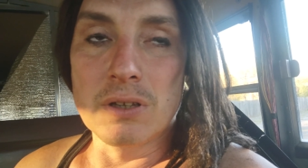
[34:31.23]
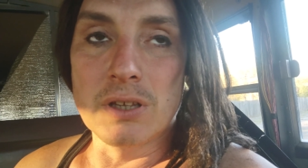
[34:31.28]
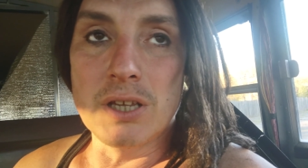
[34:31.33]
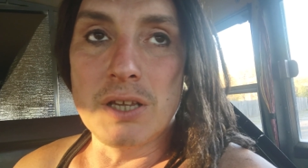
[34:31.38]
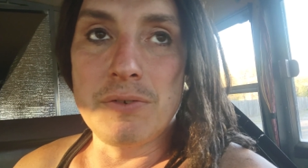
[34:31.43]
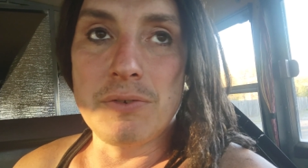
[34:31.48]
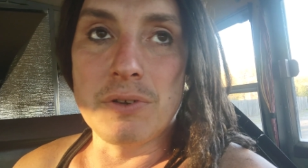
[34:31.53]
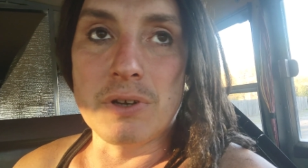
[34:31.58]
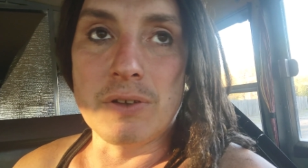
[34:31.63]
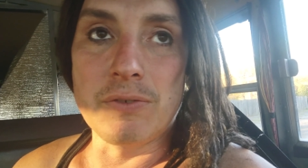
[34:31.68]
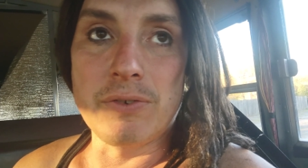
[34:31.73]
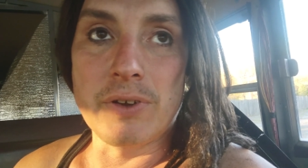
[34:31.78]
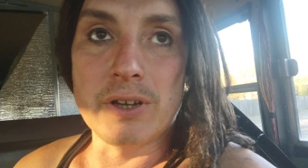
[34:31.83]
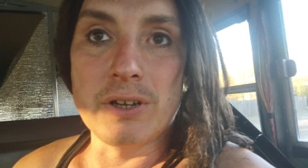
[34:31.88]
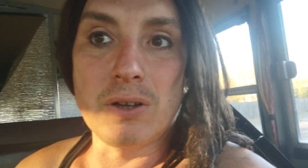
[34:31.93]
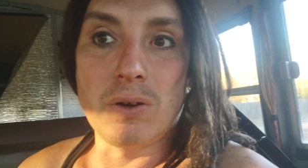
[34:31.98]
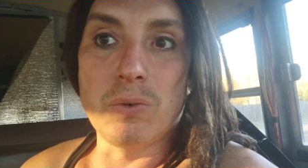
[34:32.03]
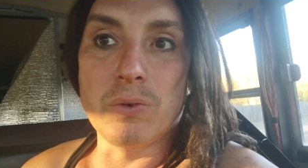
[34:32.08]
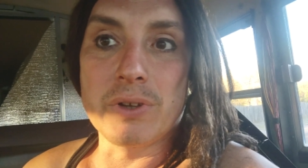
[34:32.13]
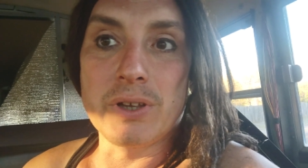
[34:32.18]
Even if I
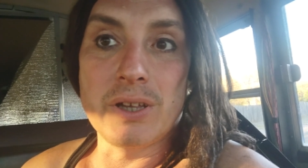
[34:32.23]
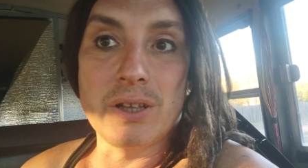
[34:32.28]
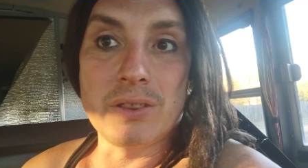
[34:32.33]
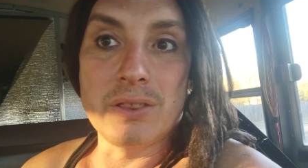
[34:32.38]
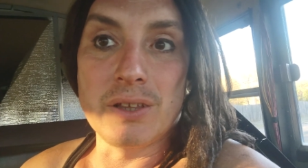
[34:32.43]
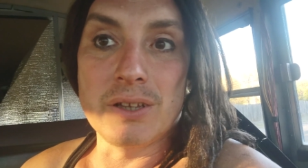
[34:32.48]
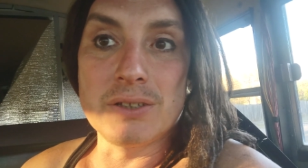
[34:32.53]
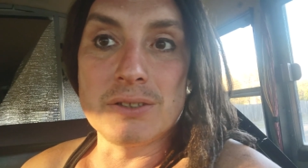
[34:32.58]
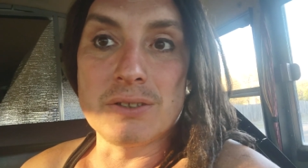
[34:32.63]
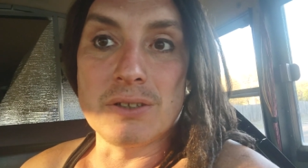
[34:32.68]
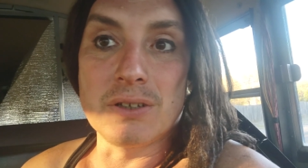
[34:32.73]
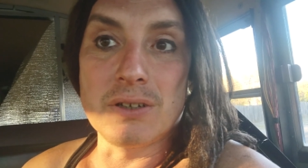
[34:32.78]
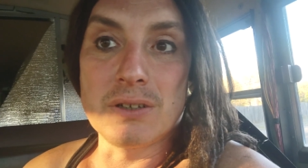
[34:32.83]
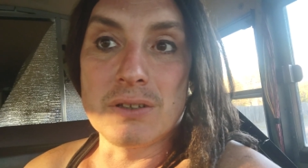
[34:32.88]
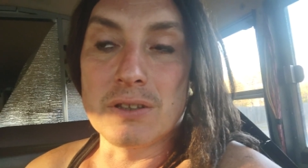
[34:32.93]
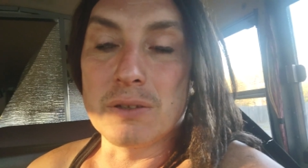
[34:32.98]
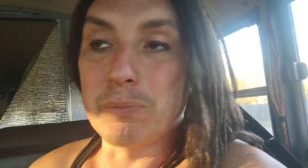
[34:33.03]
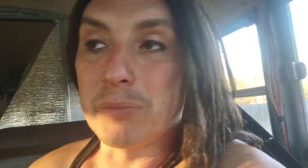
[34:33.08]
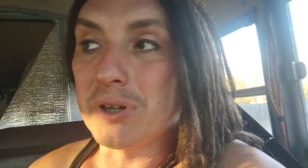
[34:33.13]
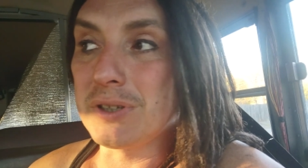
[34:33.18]
don't get things
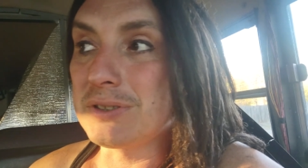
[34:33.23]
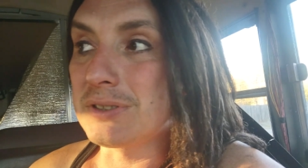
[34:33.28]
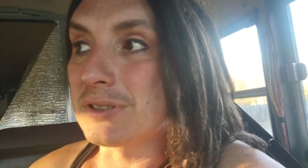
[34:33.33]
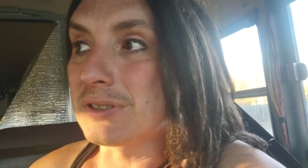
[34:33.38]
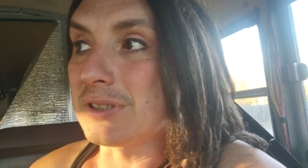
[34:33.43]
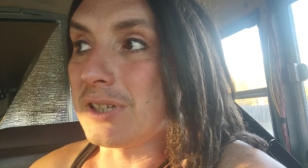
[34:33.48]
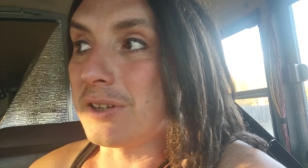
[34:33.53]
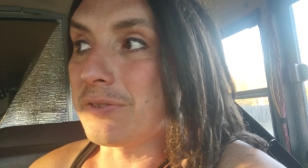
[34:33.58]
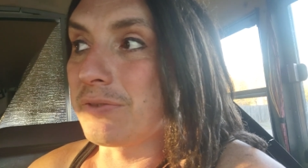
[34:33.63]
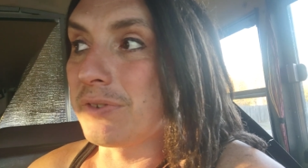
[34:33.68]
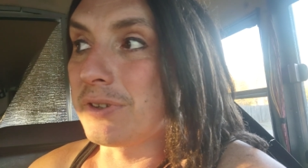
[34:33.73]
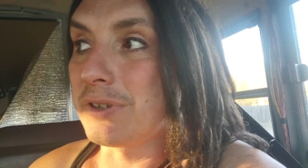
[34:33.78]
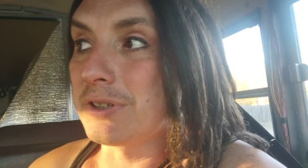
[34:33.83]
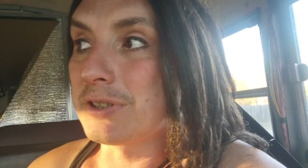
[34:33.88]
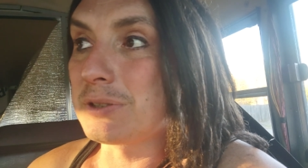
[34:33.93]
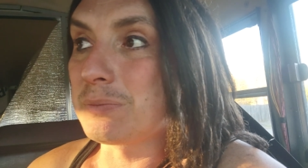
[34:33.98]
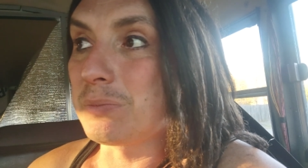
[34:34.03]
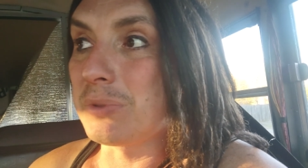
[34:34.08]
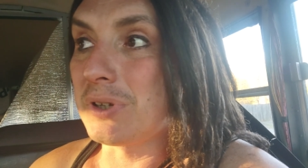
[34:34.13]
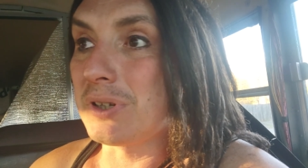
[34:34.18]
done, the bus is not finished,